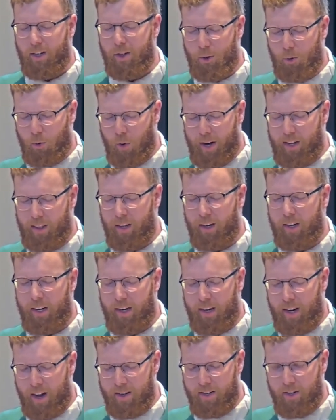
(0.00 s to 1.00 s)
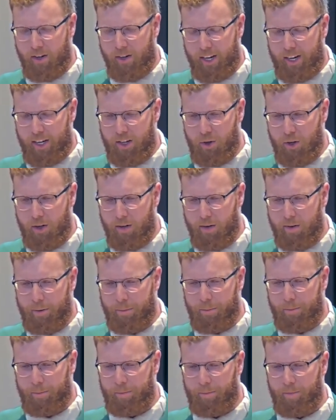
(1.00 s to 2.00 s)
strengthening consolation
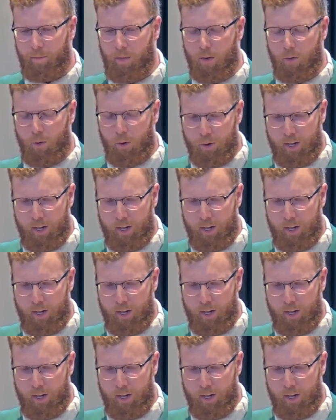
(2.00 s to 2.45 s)
for